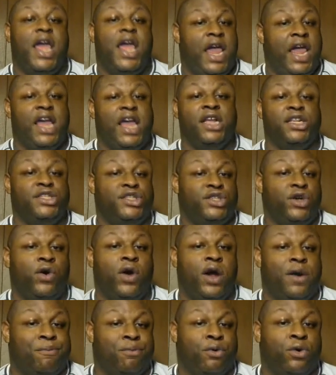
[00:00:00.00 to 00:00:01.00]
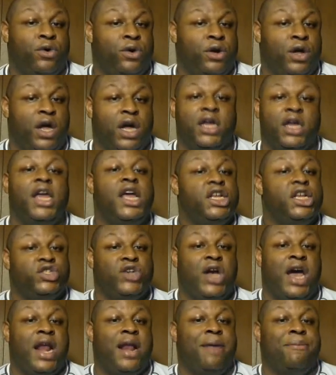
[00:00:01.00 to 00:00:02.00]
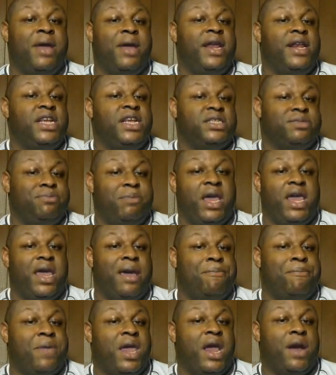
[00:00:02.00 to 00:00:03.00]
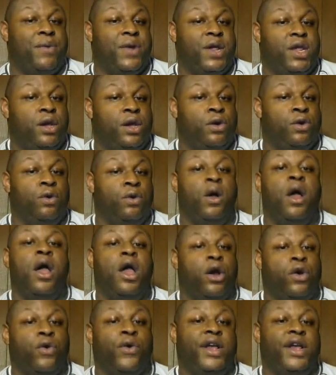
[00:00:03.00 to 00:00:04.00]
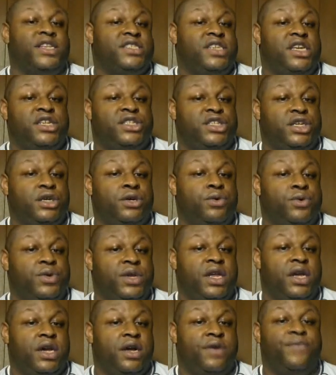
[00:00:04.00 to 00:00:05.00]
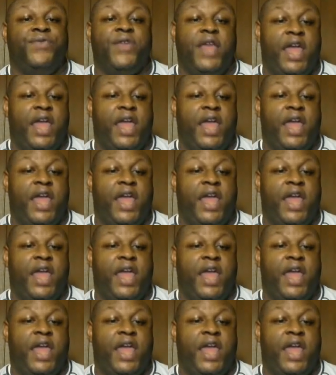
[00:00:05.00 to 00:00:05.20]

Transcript: Enjoy, Brooke, trying to make this man marry you, Chrissy Jr.